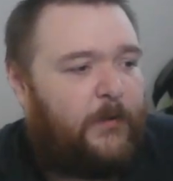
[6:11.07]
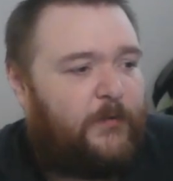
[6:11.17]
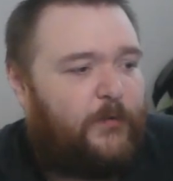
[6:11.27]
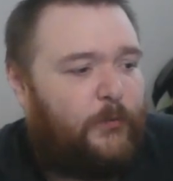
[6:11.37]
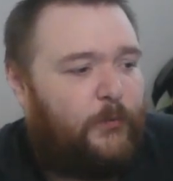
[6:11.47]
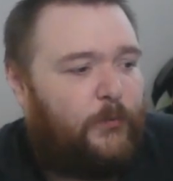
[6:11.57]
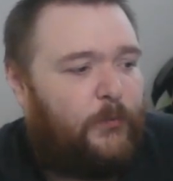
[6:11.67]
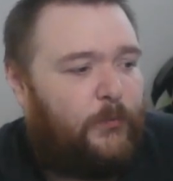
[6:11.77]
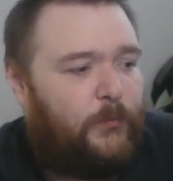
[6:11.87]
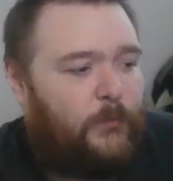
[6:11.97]
on
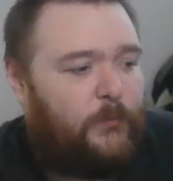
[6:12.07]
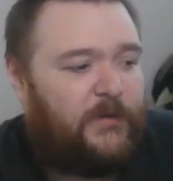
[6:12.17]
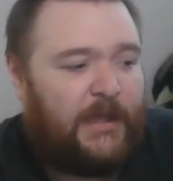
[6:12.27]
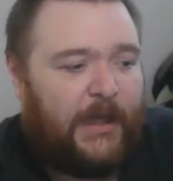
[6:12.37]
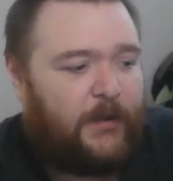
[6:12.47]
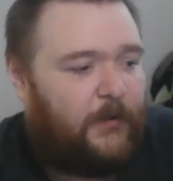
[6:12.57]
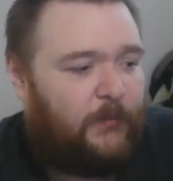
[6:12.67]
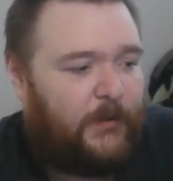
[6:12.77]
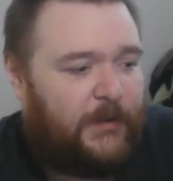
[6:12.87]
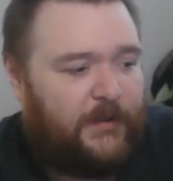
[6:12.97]
to the Darkhawk
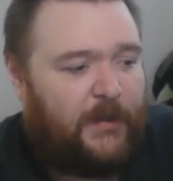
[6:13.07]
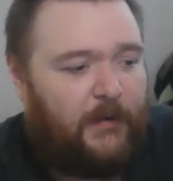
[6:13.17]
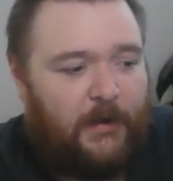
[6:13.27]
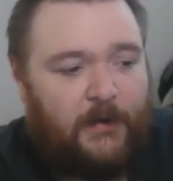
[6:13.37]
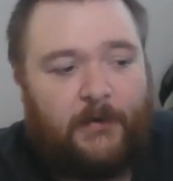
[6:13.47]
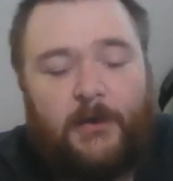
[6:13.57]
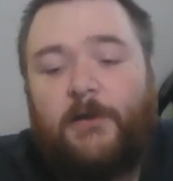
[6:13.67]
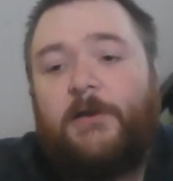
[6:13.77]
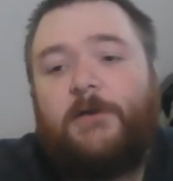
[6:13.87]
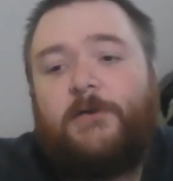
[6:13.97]
one, the Terrak, right?
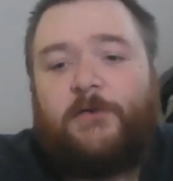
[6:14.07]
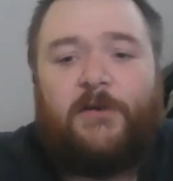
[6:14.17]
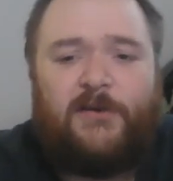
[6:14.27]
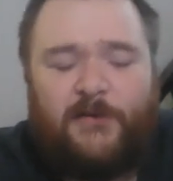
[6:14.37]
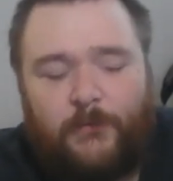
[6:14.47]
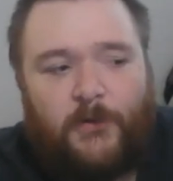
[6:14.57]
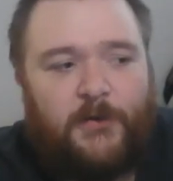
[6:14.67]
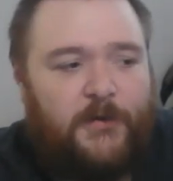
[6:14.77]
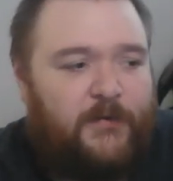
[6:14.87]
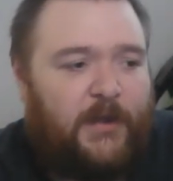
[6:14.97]
So this is the
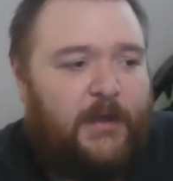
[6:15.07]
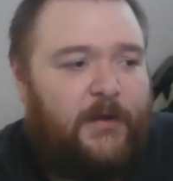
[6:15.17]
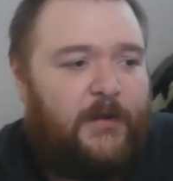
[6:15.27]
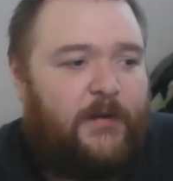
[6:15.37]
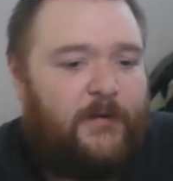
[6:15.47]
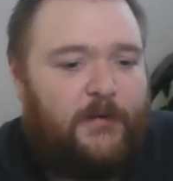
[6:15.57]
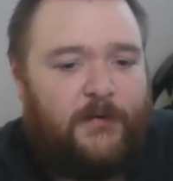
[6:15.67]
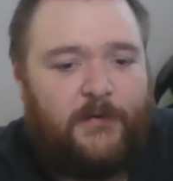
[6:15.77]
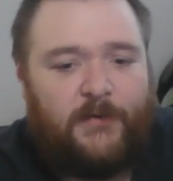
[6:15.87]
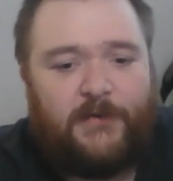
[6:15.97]
one that's kind of,
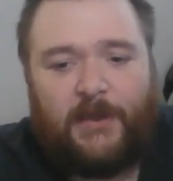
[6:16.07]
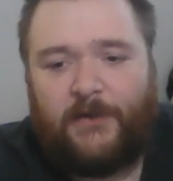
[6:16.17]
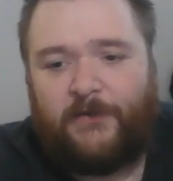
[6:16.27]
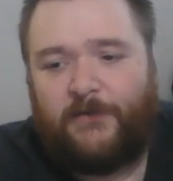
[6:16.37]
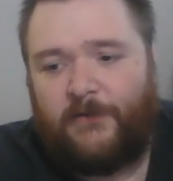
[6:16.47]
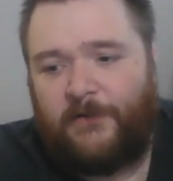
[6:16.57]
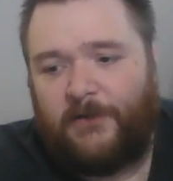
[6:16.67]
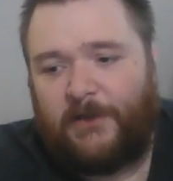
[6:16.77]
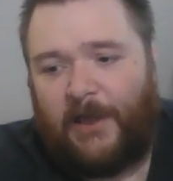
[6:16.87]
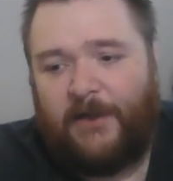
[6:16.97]
the decks
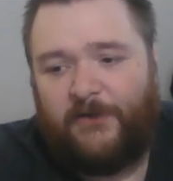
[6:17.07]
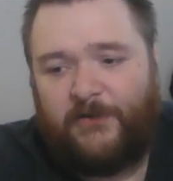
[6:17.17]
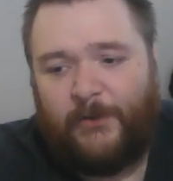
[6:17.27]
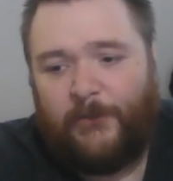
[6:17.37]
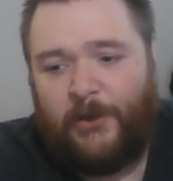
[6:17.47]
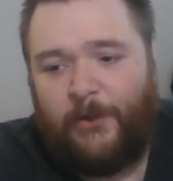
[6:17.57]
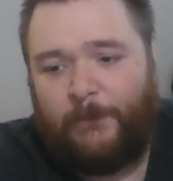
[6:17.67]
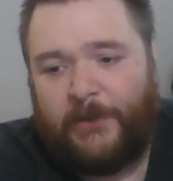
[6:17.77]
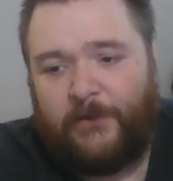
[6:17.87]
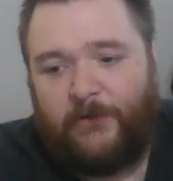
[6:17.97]
are kind of similar,
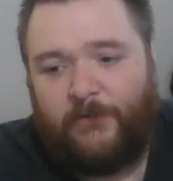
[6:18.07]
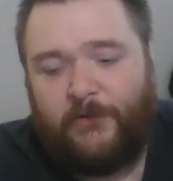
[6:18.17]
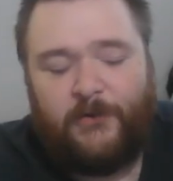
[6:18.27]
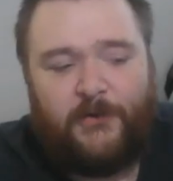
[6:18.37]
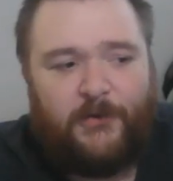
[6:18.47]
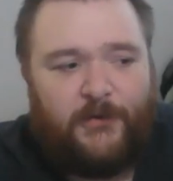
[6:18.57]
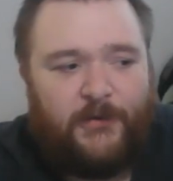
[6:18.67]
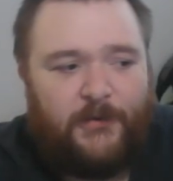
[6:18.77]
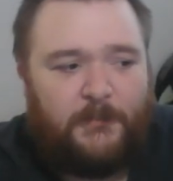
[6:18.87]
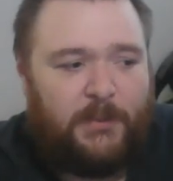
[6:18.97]
because
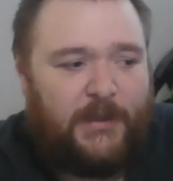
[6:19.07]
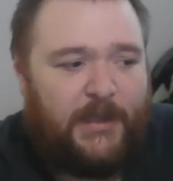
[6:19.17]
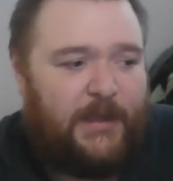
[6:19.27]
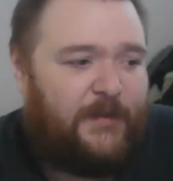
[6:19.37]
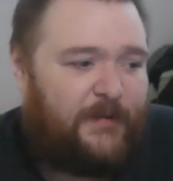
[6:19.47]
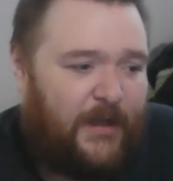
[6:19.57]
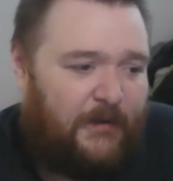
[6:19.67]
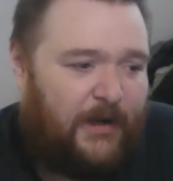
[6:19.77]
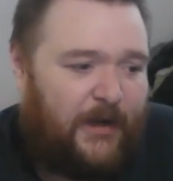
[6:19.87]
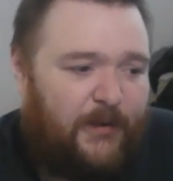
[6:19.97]
playing
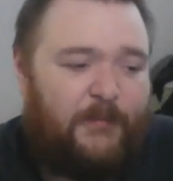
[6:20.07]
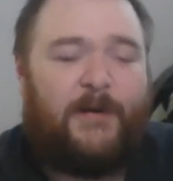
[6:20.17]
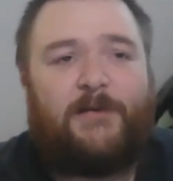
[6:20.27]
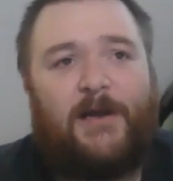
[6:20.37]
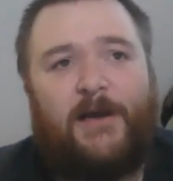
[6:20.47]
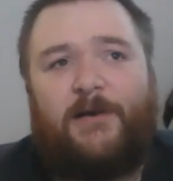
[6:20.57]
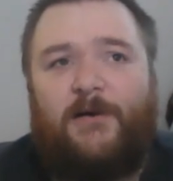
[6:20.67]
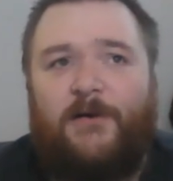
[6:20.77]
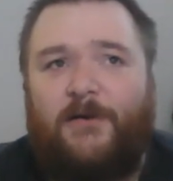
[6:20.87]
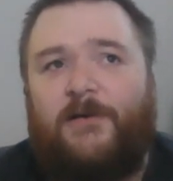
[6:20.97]
Terrak without
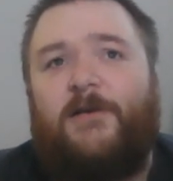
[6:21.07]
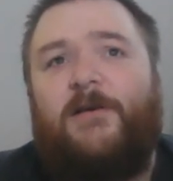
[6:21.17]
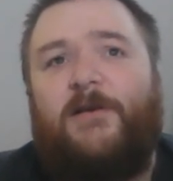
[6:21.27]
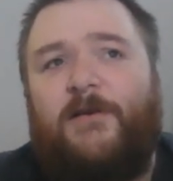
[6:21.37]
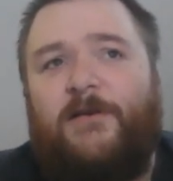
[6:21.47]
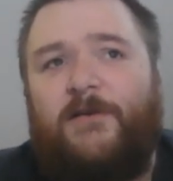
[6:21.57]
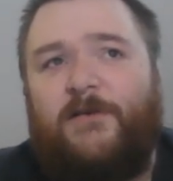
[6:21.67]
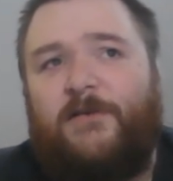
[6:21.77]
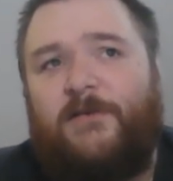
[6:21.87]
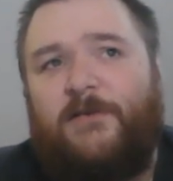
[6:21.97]
Darkhawk
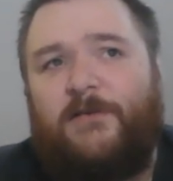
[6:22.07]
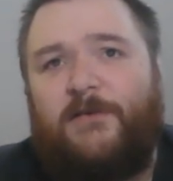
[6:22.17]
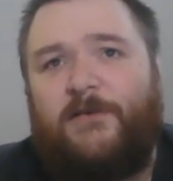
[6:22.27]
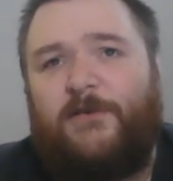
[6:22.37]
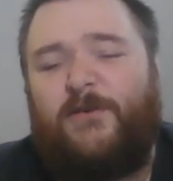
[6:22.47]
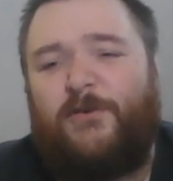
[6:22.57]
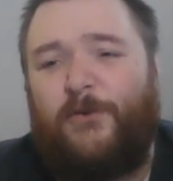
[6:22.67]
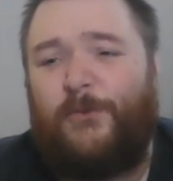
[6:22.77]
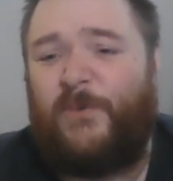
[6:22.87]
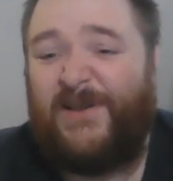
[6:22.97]
is
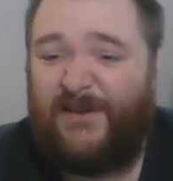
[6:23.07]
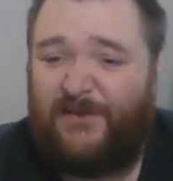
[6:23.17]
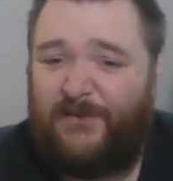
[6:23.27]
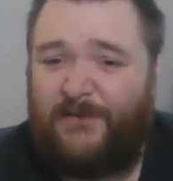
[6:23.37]
stupid.